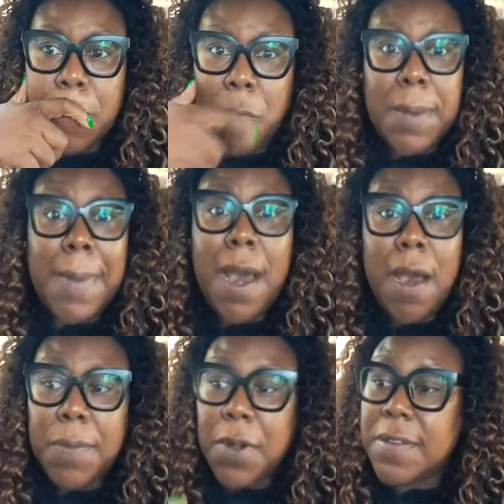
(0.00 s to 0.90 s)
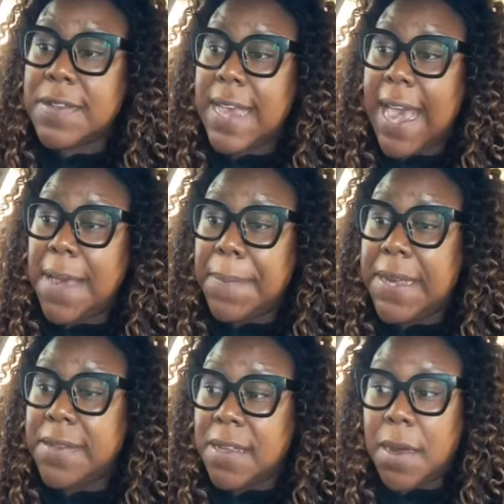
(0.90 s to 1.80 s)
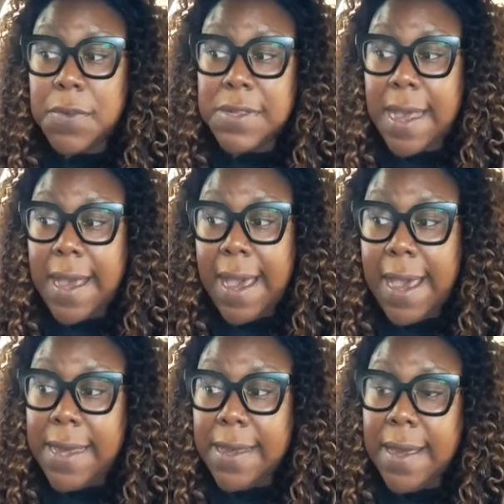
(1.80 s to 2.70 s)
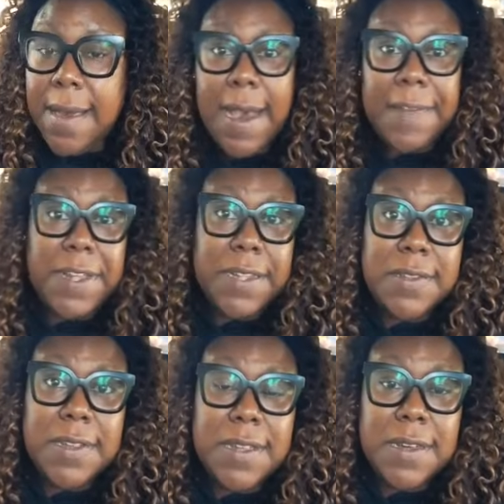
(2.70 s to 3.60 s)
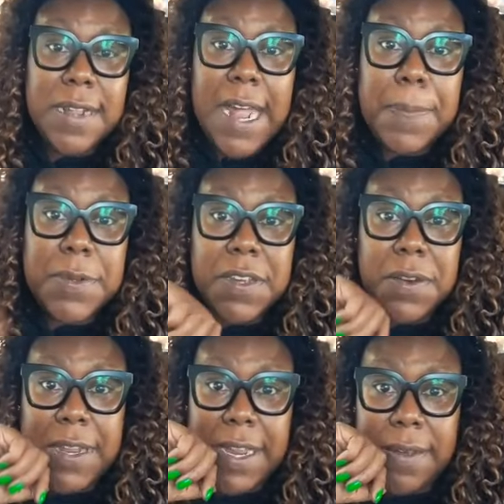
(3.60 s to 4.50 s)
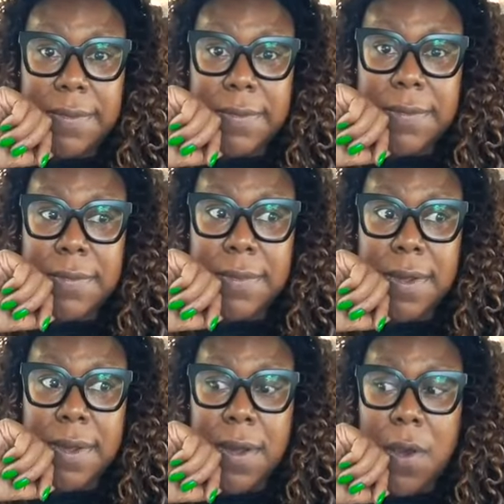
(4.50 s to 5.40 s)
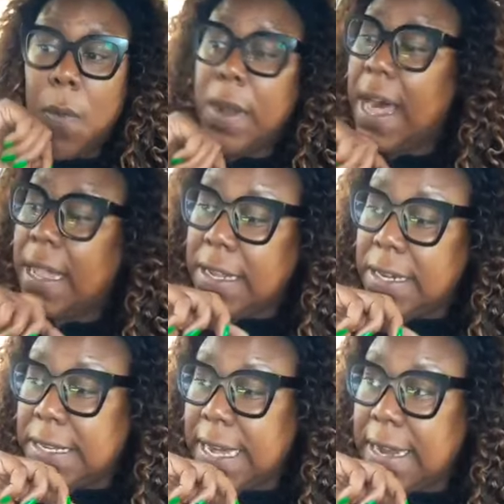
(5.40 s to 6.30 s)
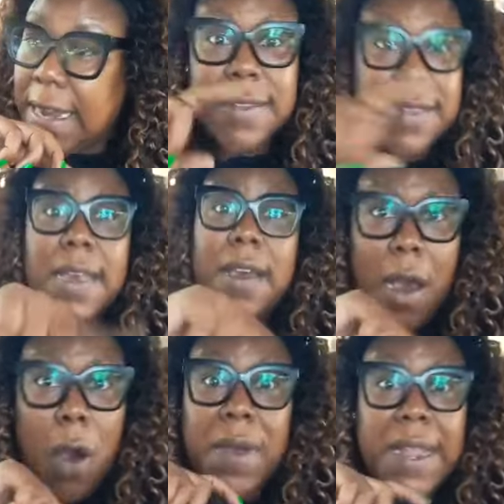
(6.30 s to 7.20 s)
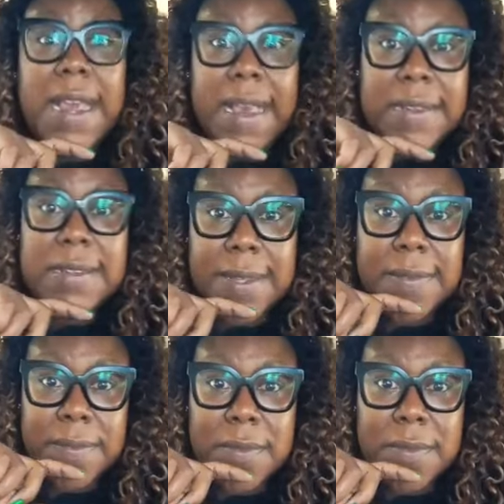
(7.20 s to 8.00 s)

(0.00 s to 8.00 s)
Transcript: One of my homegirls tagged me and something was like, hey, I think this is a good opportunity. When I looked at it, I said, oh, it is.